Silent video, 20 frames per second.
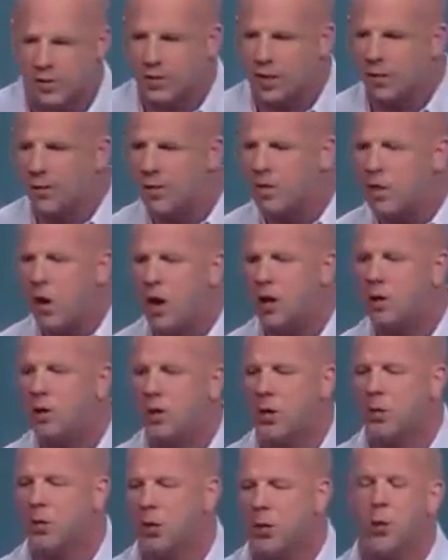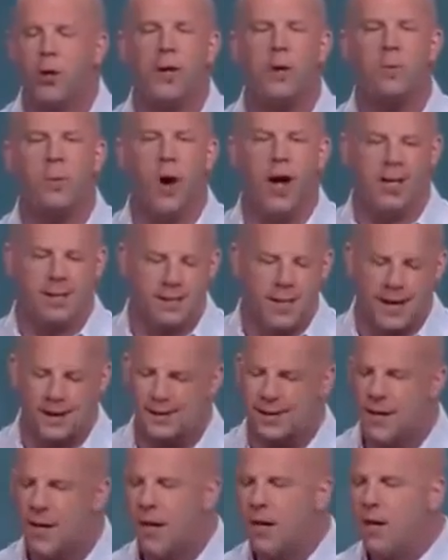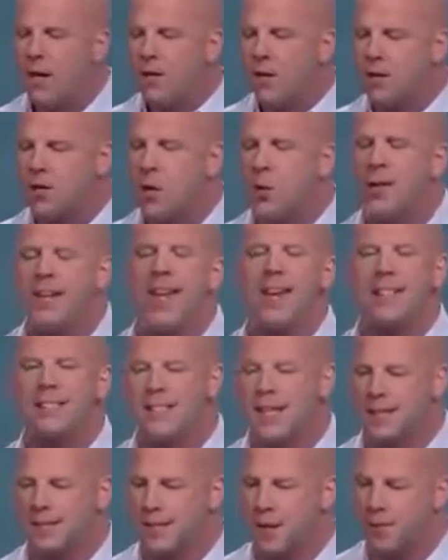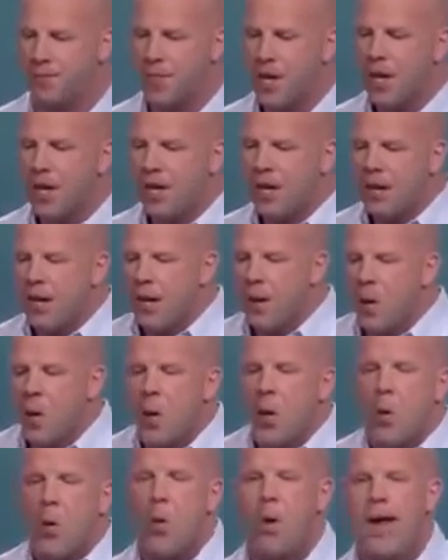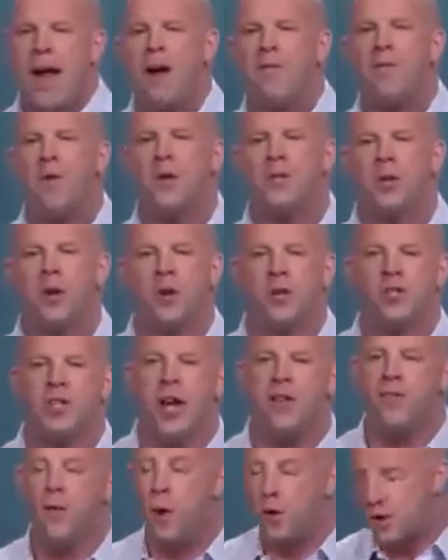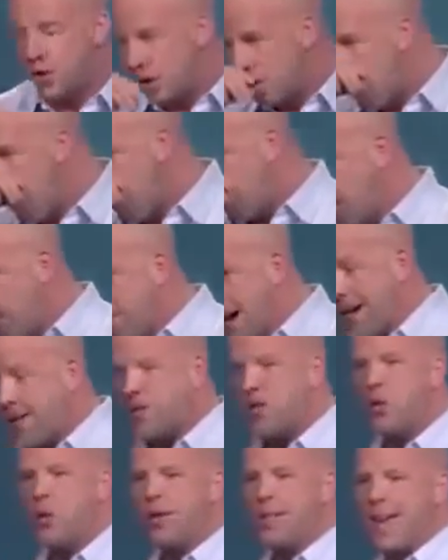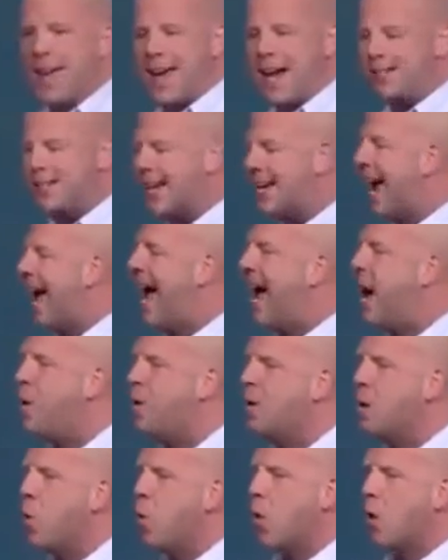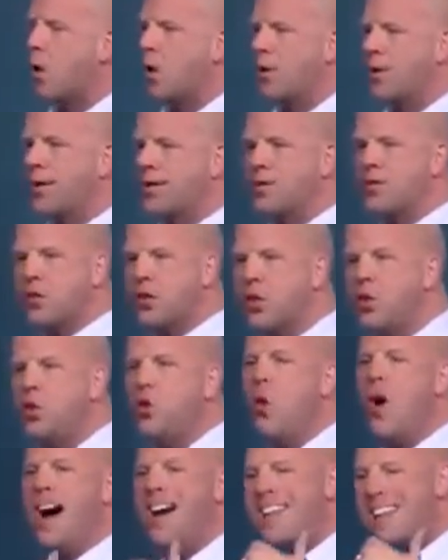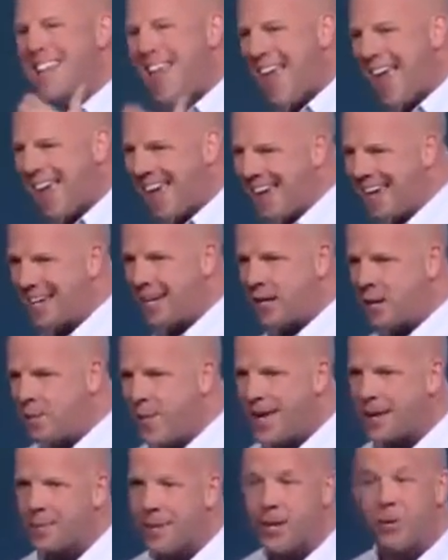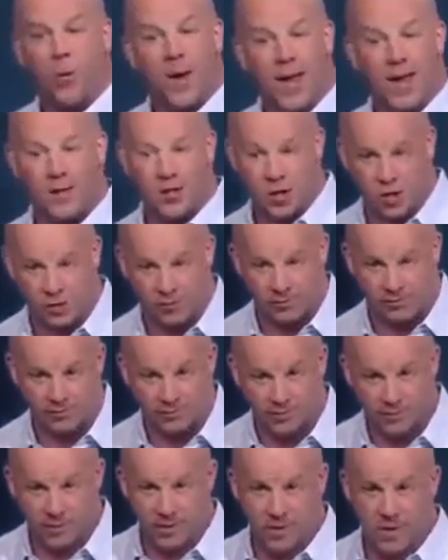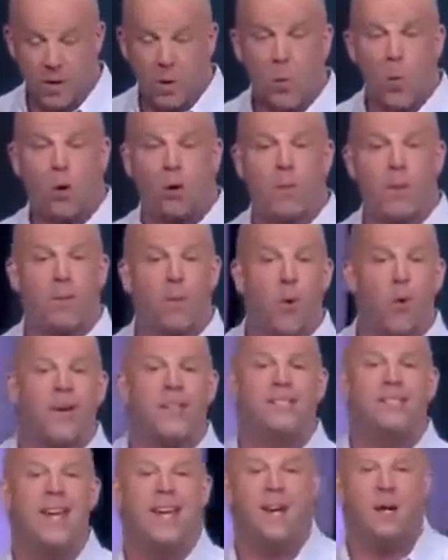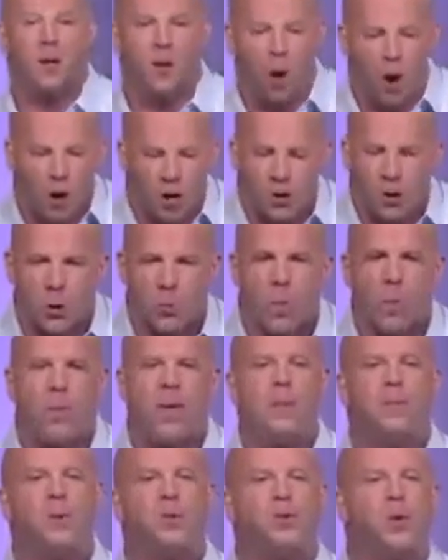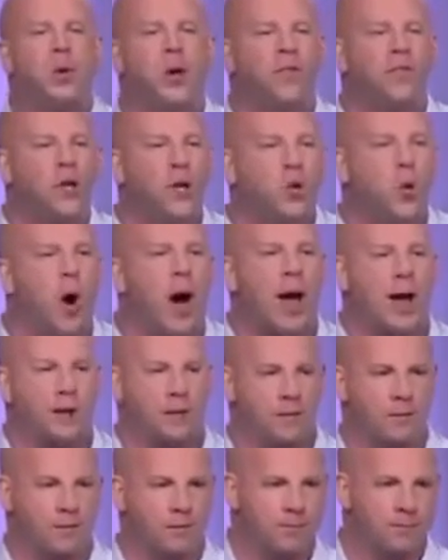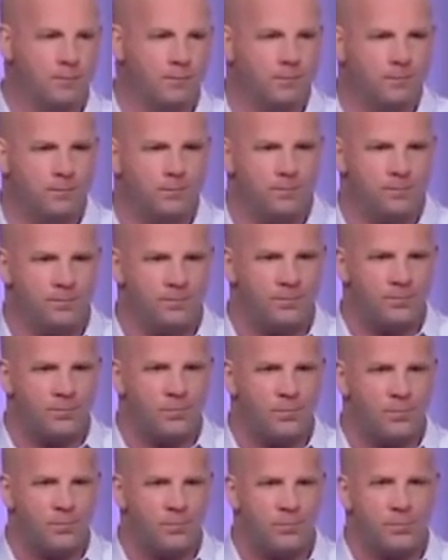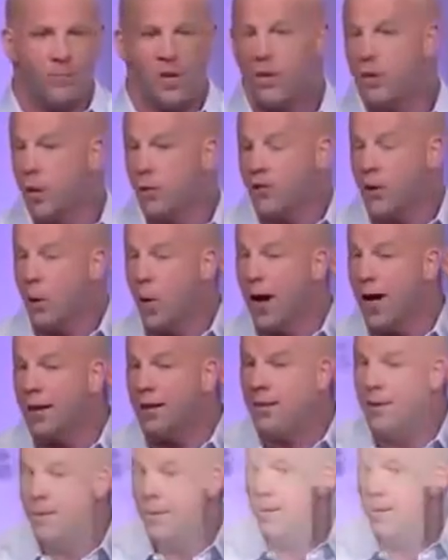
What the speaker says: So let me talk through the recruiting process. The 2-a-day system. When I first heard Jeff Olson talking about 2 a day, I was like, how in the world is 2 a day gonna make me rich? Well, remember we said a large group of people doing a few what? Doing a few what?